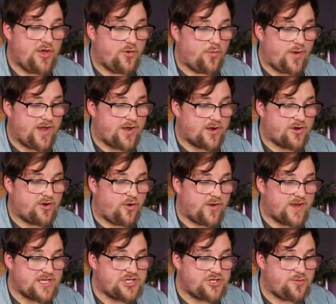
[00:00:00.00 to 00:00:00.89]
we are
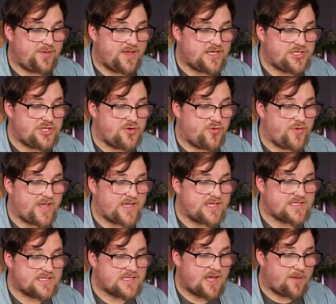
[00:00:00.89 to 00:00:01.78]
going to be
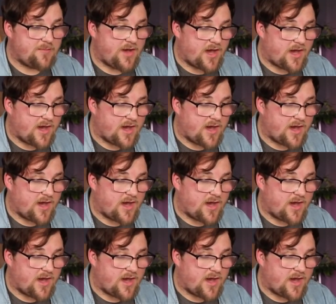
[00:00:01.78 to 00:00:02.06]
doing some